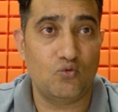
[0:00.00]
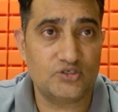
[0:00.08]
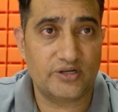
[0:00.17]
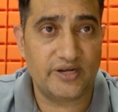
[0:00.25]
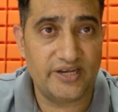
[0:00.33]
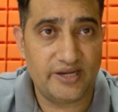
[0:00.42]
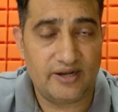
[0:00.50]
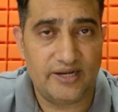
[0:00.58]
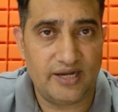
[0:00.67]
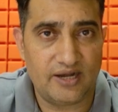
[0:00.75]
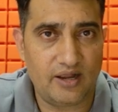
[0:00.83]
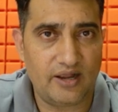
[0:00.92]
in terms
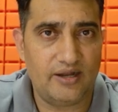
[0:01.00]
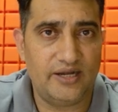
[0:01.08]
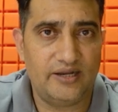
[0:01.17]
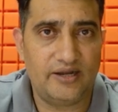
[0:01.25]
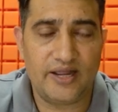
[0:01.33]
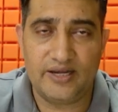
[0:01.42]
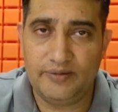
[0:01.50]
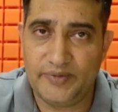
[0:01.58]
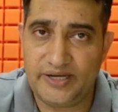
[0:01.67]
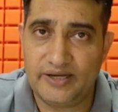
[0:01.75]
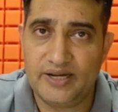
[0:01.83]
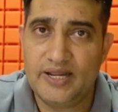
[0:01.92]
of privacy
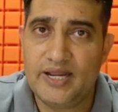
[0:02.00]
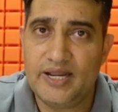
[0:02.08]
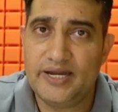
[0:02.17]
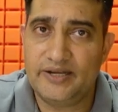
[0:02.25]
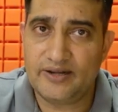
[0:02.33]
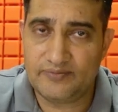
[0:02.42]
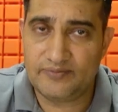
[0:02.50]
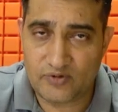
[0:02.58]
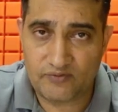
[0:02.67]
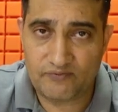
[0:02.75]
in this particular question,